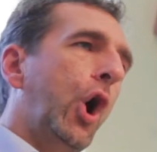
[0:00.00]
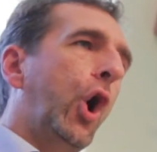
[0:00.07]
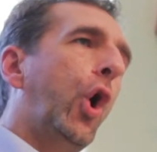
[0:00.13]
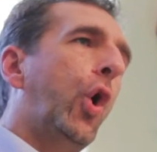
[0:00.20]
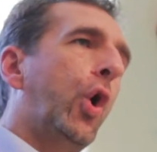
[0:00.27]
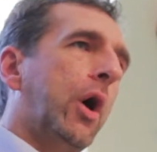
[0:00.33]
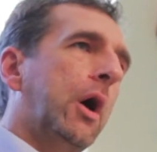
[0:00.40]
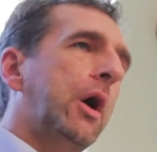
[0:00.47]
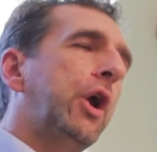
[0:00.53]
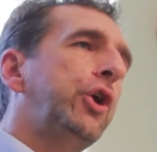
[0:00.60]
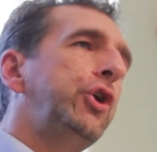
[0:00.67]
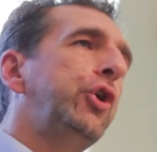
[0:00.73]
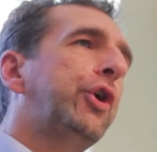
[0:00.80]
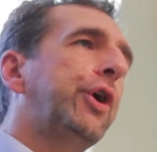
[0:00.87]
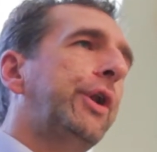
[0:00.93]
or
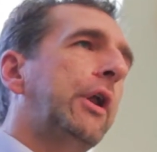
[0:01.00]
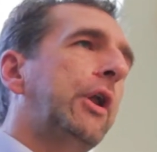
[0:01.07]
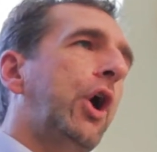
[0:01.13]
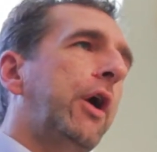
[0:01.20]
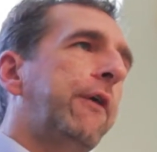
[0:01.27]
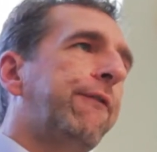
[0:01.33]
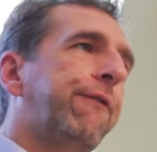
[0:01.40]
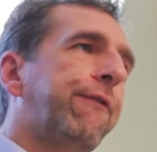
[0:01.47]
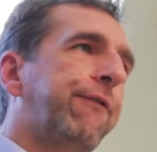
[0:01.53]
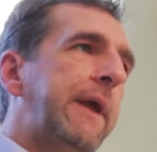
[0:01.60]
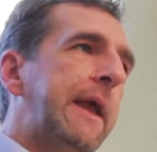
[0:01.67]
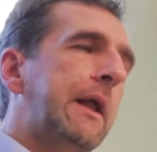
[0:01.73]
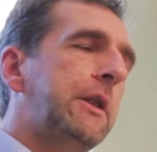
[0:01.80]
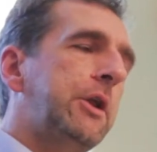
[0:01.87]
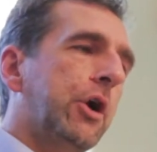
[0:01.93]
you can allow
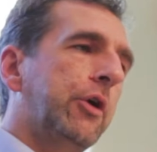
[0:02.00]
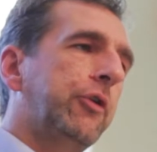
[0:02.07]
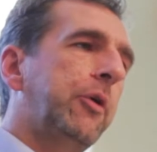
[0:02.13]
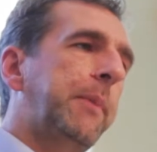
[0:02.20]
failure to